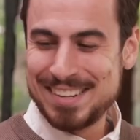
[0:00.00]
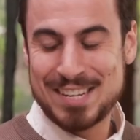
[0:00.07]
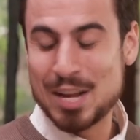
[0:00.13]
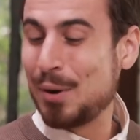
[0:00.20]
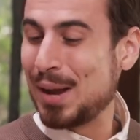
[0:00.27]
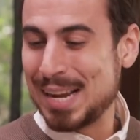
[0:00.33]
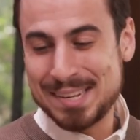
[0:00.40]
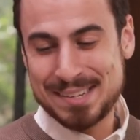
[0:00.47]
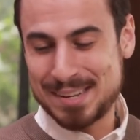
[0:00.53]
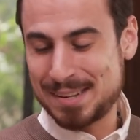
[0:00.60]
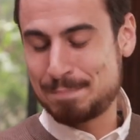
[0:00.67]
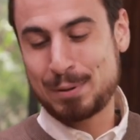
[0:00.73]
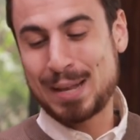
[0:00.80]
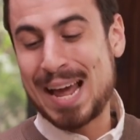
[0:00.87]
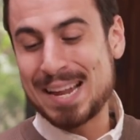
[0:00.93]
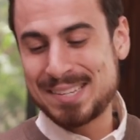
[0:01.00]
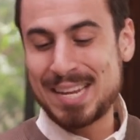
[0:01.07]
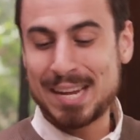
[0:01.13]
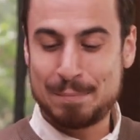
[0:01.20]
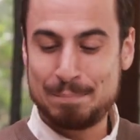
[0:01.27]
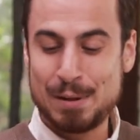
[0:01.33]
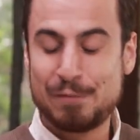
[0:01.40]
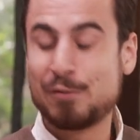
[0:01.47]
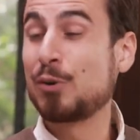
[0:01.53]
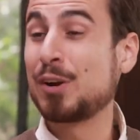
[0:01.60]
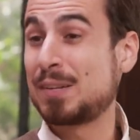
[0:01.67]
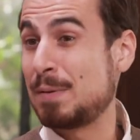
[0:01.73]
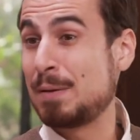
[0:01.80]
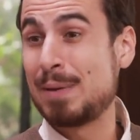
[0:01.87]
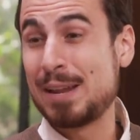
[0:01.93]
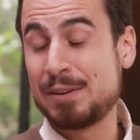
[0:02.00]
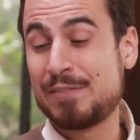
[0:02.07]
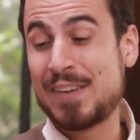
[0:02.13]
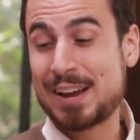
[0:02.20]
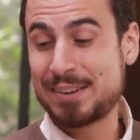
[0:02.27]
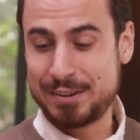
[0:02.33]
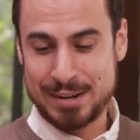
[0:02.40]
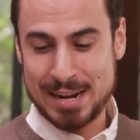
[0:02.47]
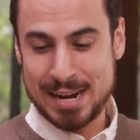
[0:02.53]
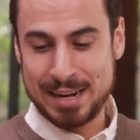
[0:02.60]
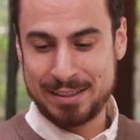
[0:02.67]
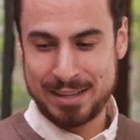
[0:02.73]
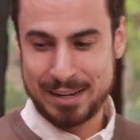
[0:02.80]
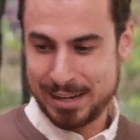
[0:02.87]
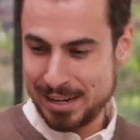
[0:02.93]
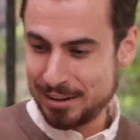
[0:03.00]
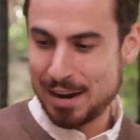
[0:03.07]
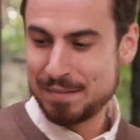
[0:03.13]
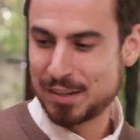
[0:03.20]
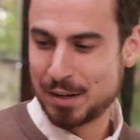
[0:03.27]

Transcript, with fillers: So it's just plastic before it's been manufactured into anything. Here, have